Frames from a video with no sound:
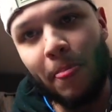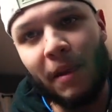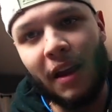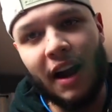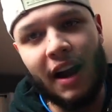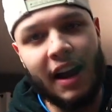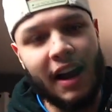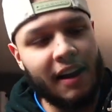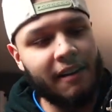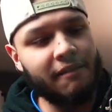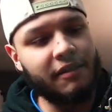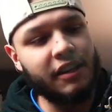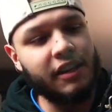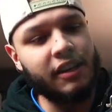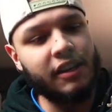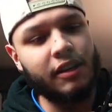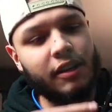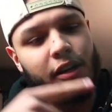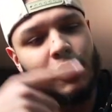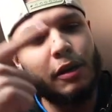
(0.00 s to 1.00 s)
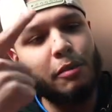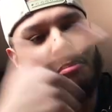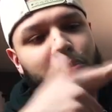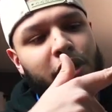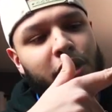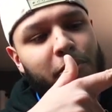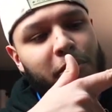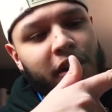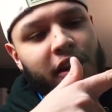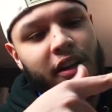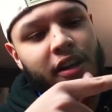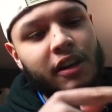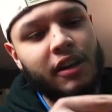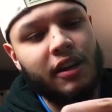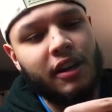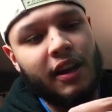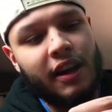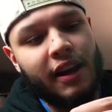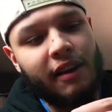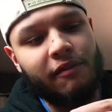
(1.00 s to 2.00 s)
I have the Peter
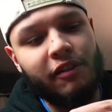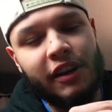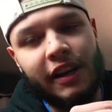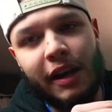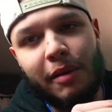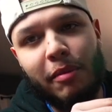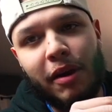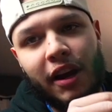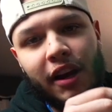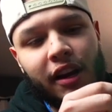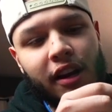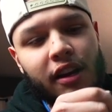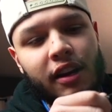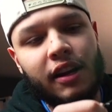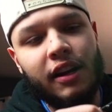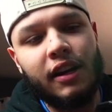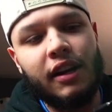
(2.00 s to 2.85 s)
McKinnon everyday bag.